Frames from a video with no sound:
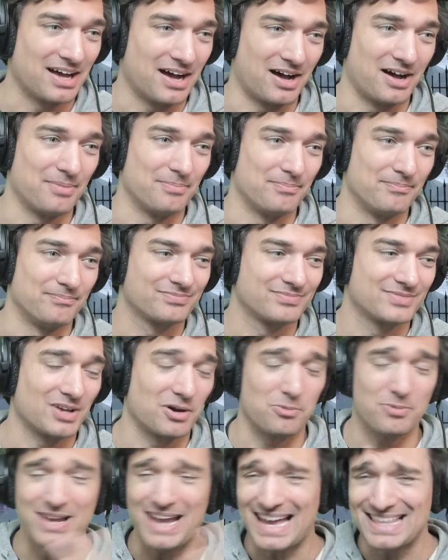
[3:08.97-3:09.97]
Um,
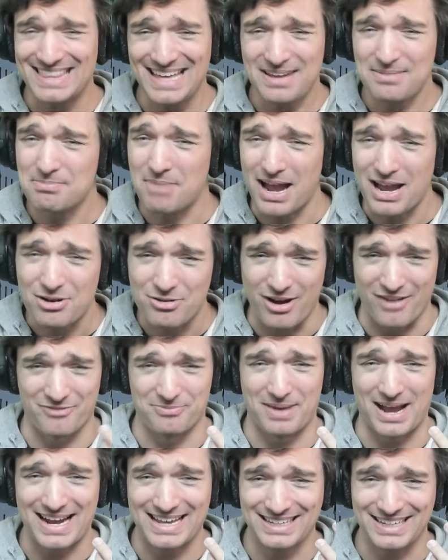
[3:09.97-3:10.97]
we had that in Minecraft
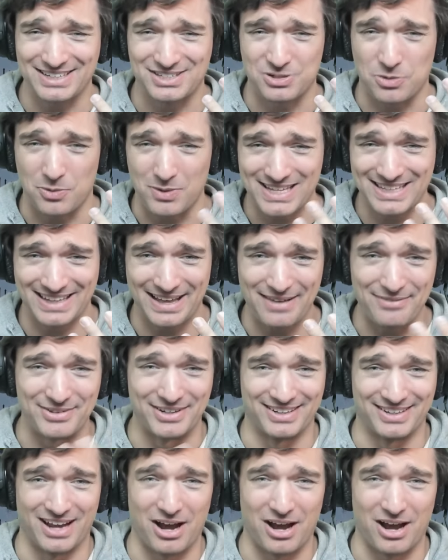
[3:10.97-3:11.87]
back in like 2011.